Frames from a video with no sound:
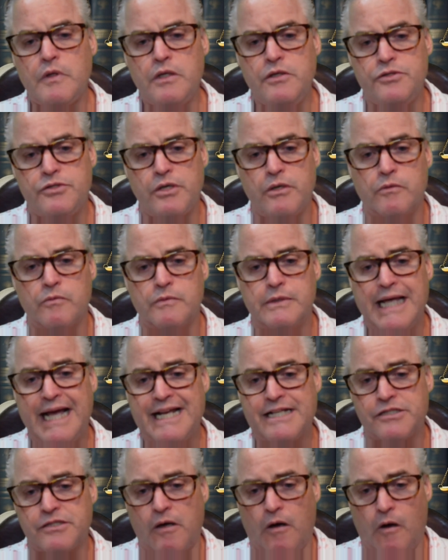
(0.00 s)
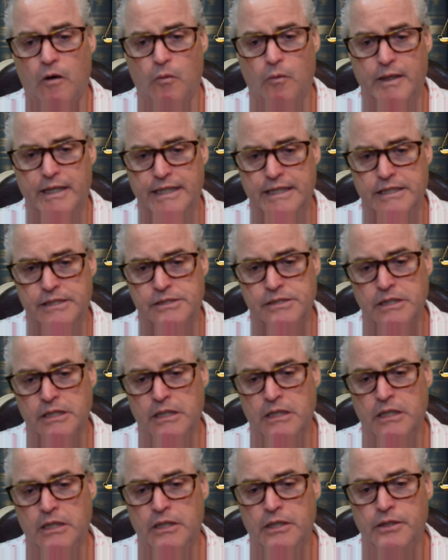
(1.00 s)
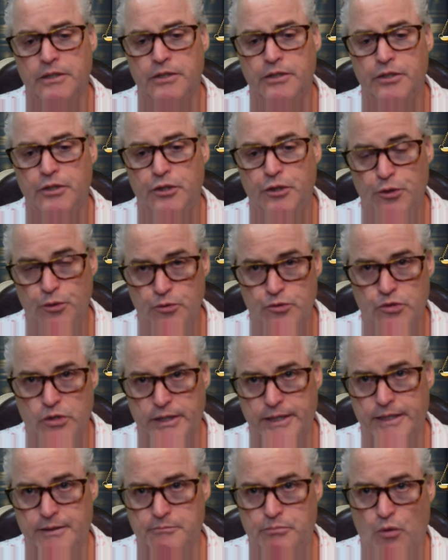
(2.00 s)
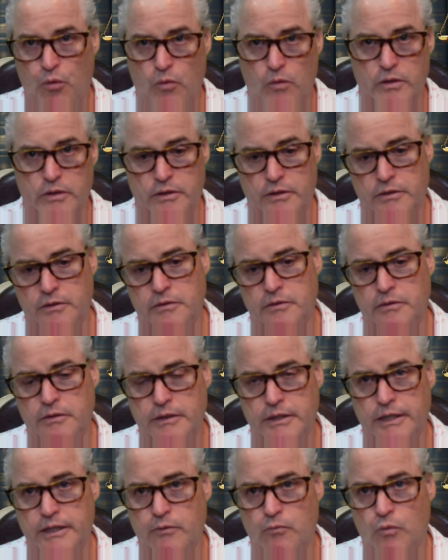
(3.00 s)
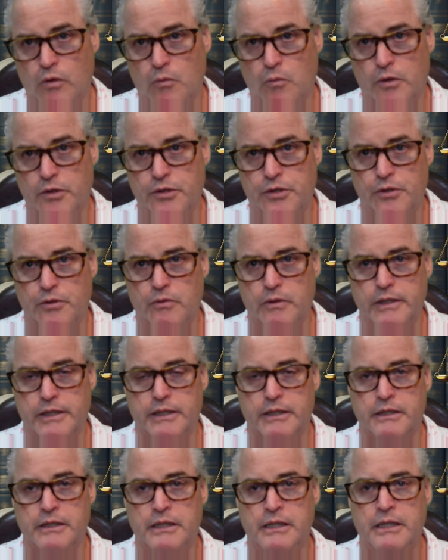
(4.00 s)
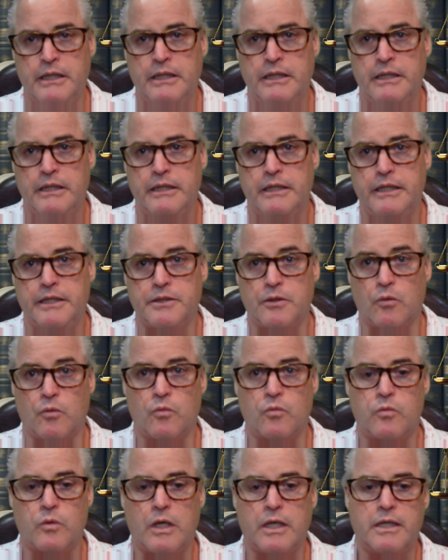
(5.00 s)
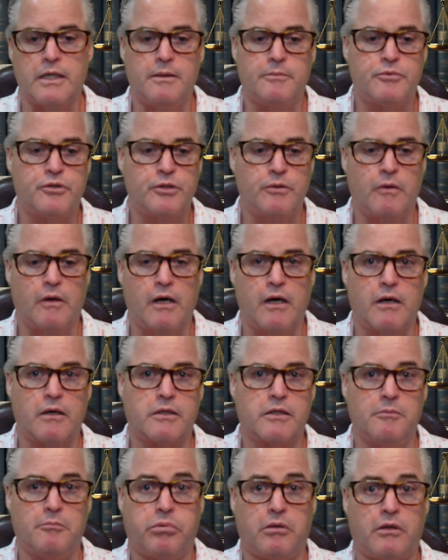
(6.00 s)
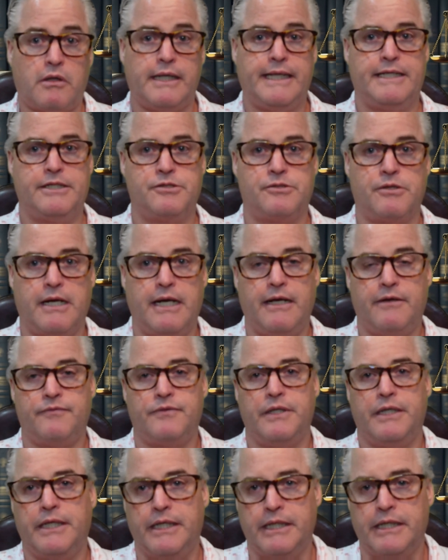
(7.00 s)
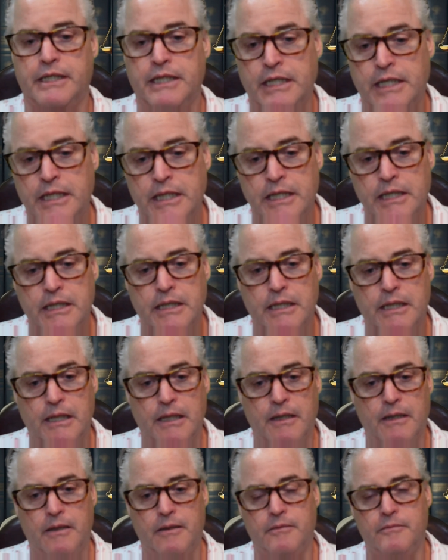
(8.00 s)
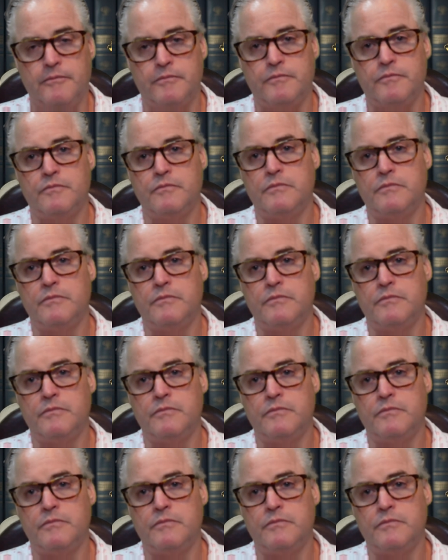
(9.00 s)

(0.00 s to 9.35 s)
So that's always hugely important in what we're doing in the run-up to our complaint drafting. And